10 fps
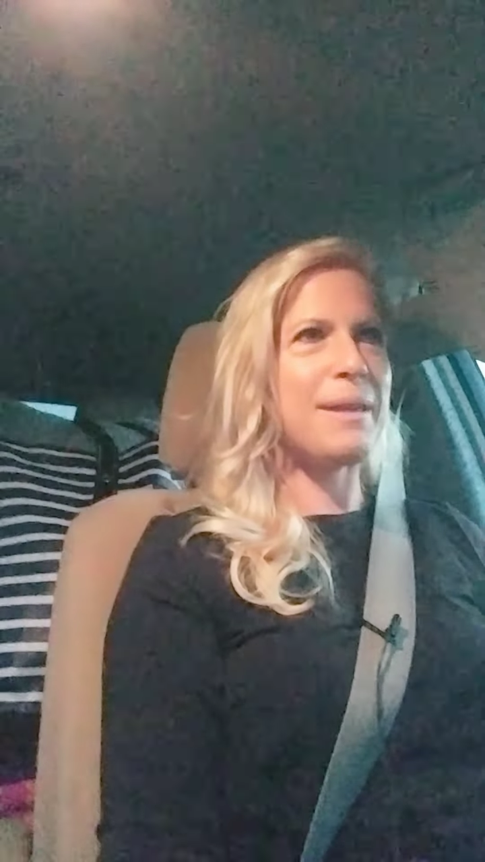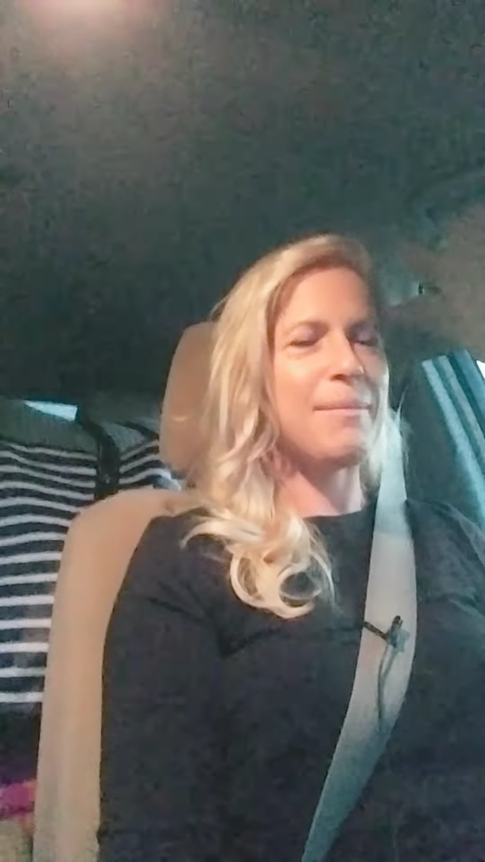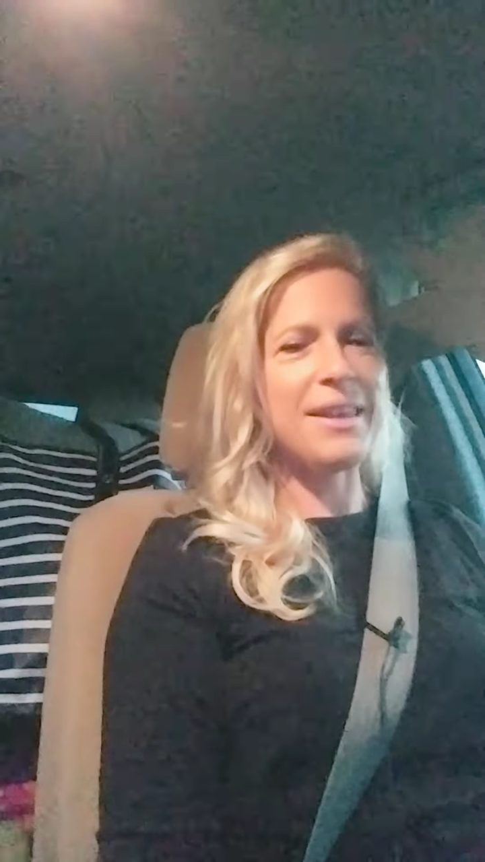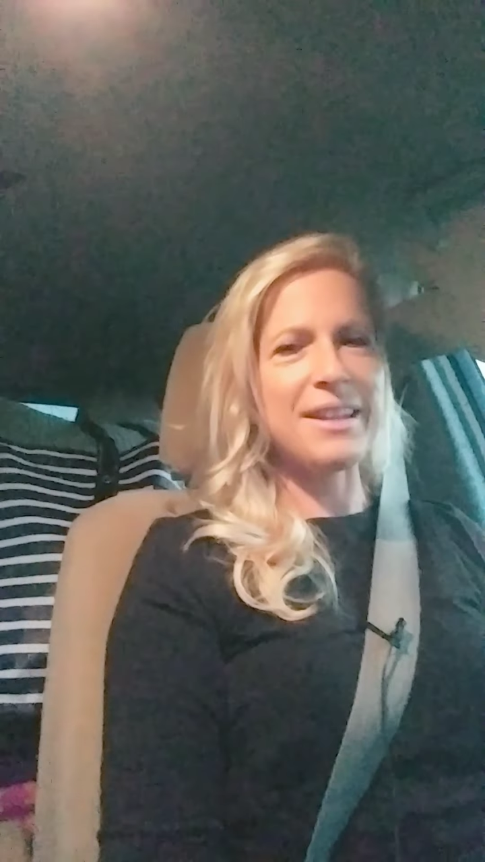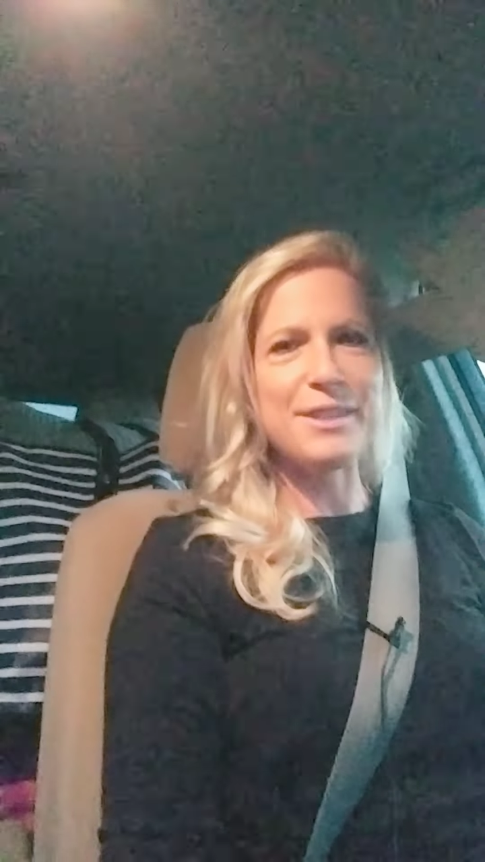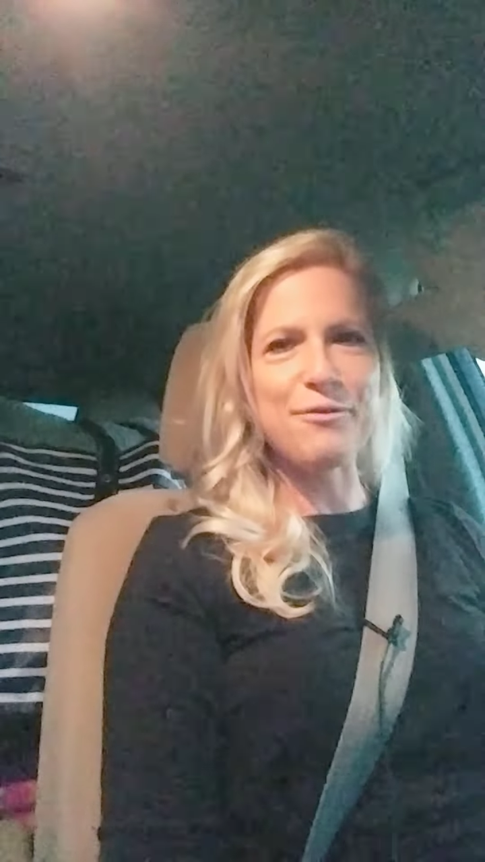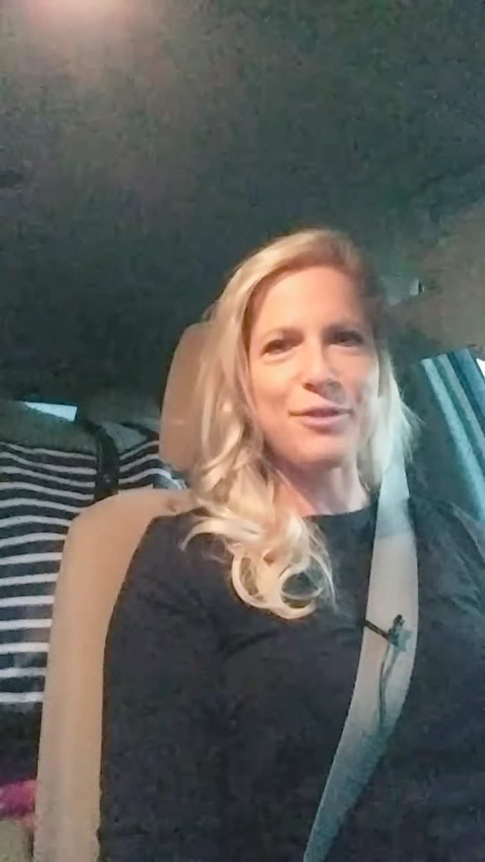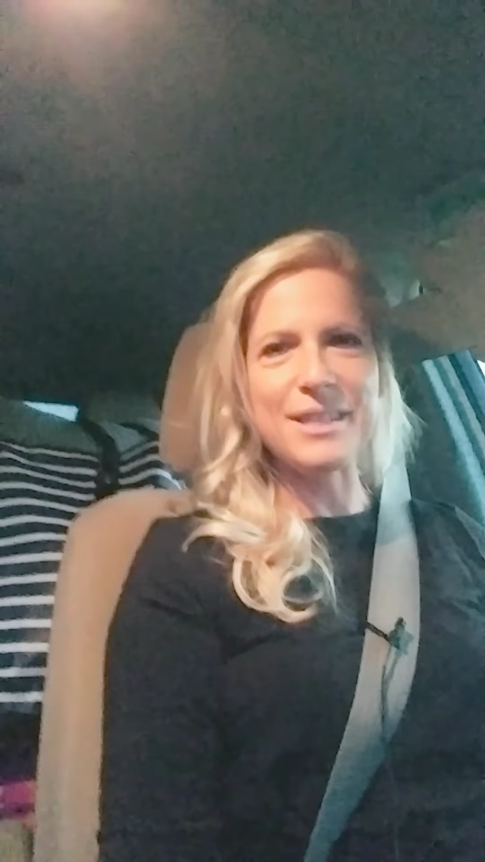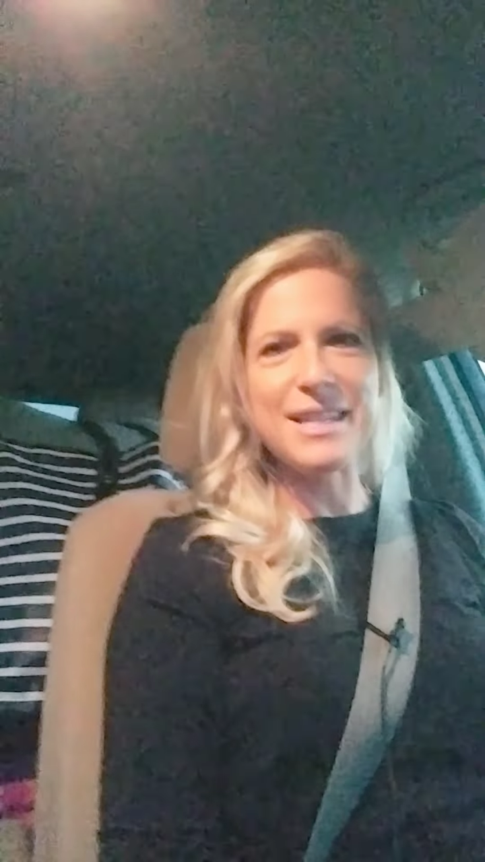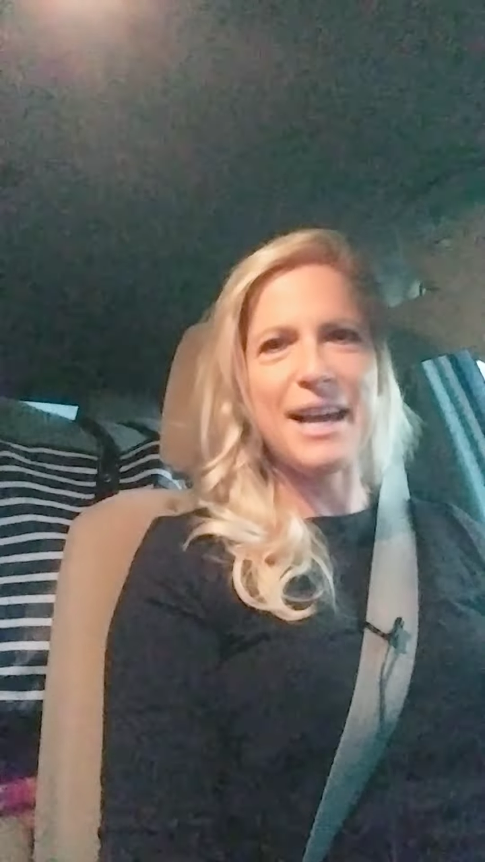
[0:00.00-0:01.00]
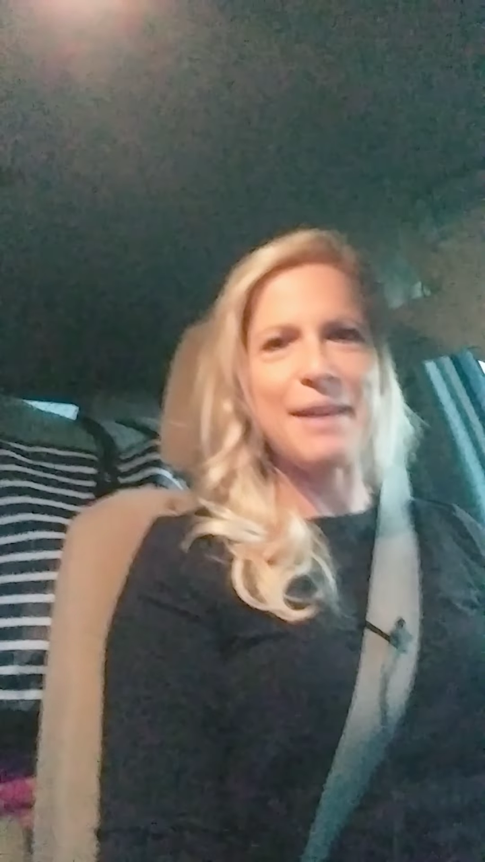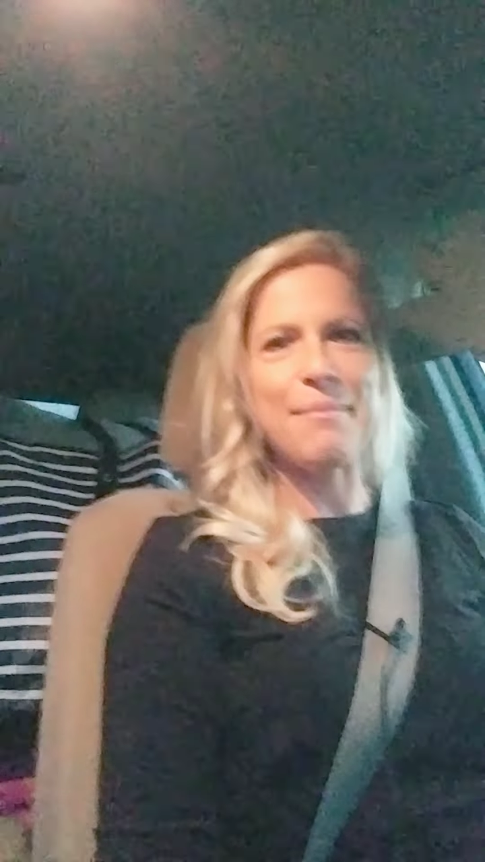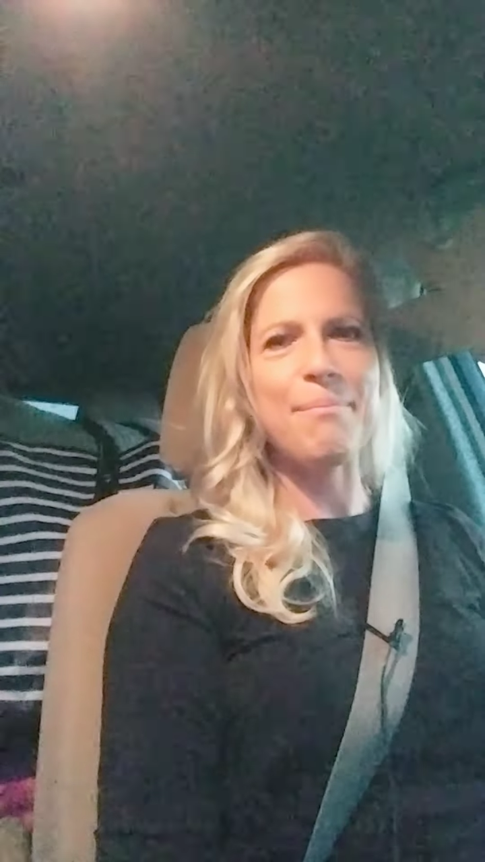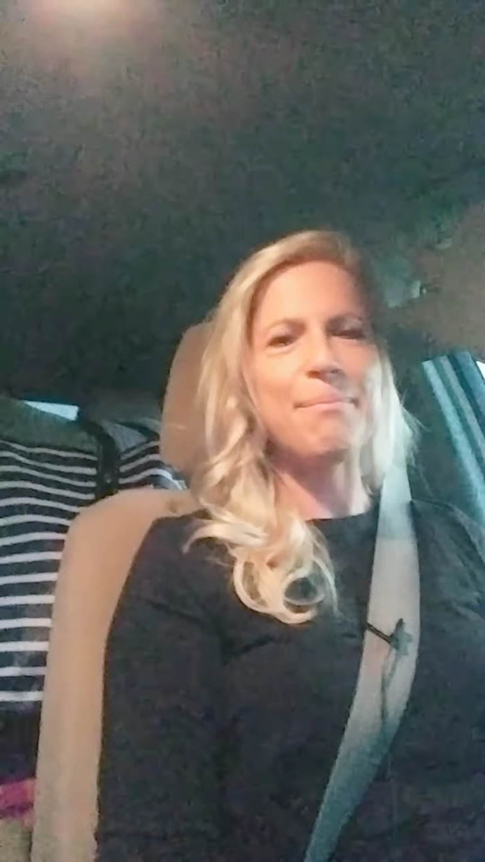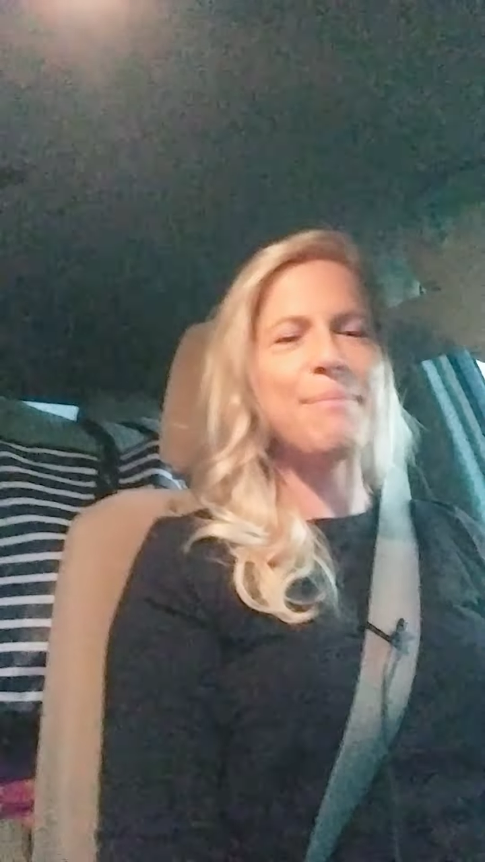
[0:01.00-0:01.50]
maybe at a different
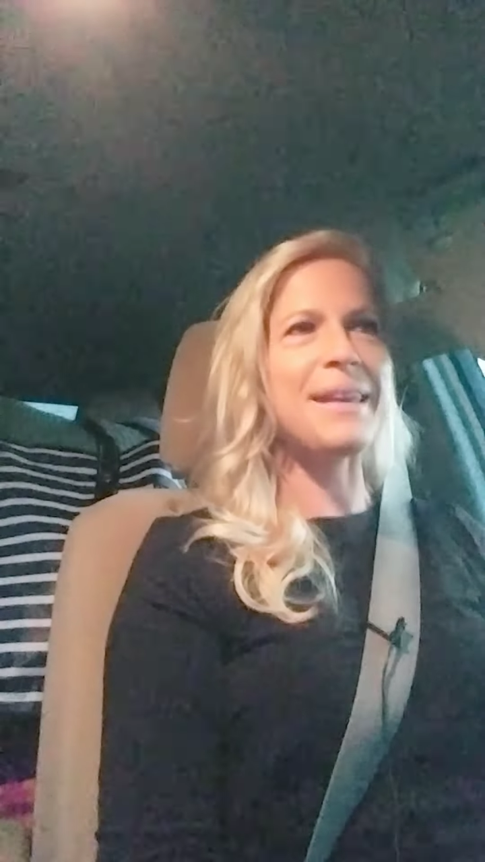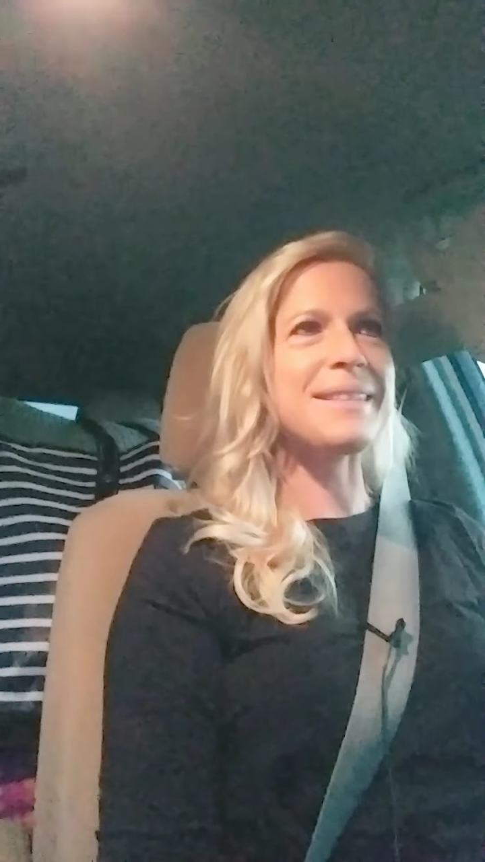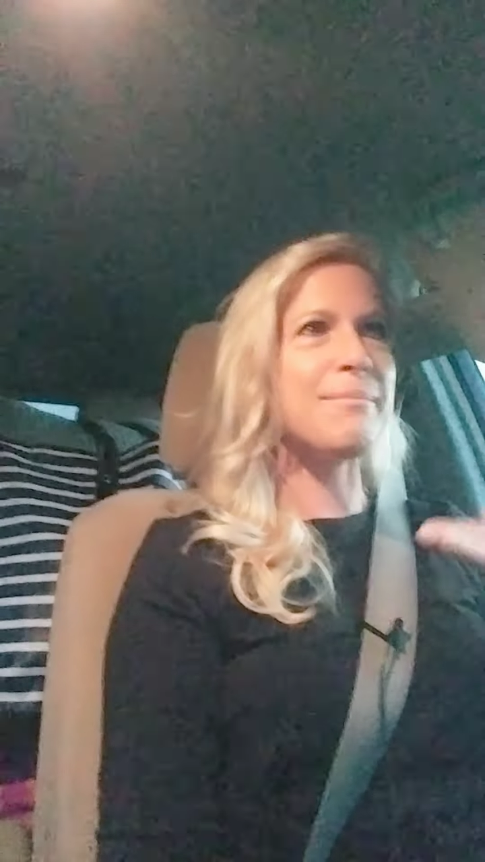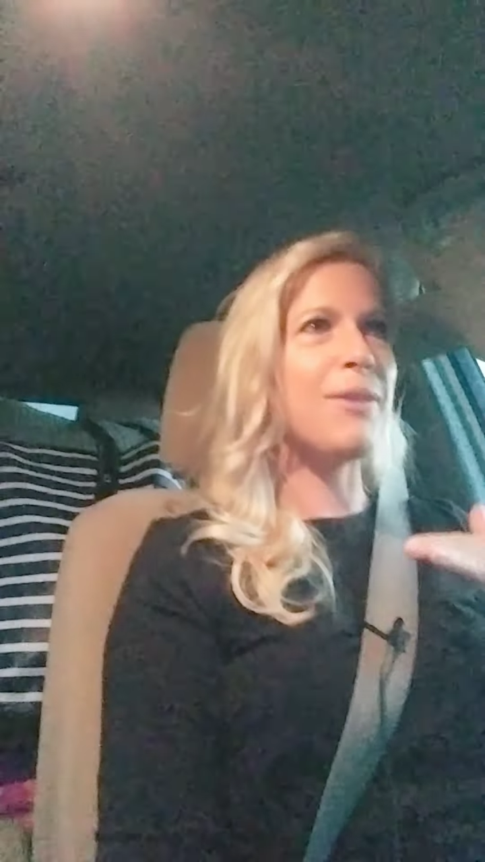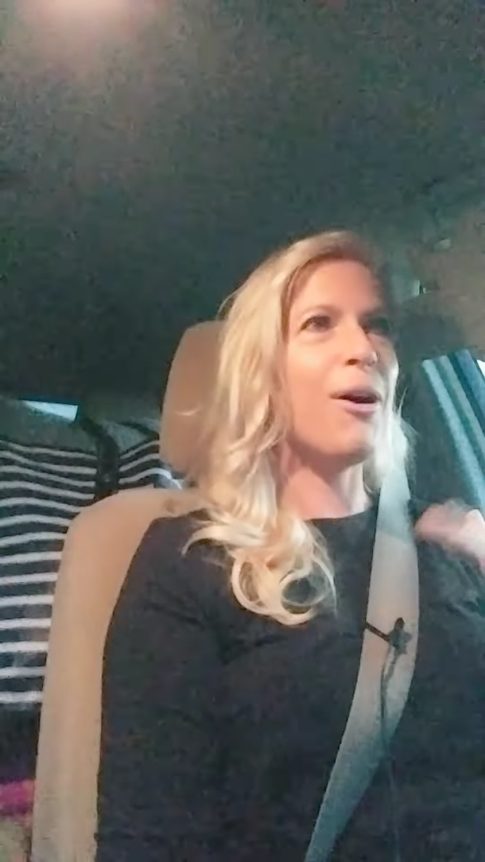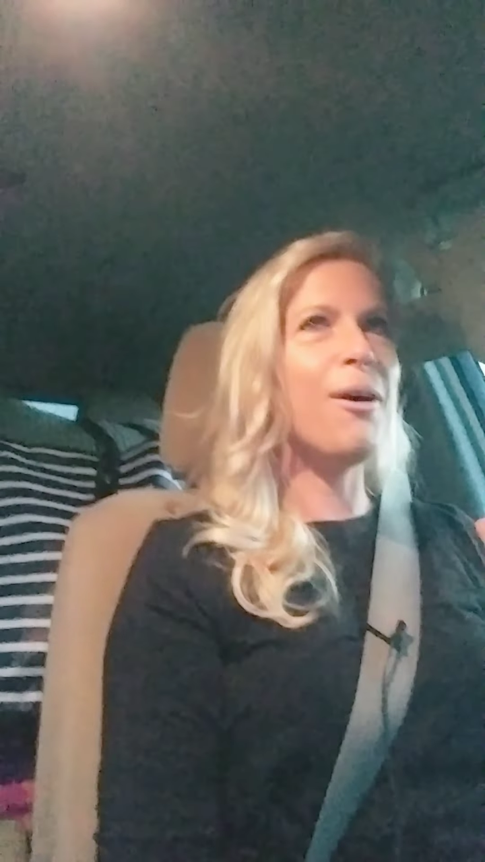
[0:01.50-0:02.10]
time because I'm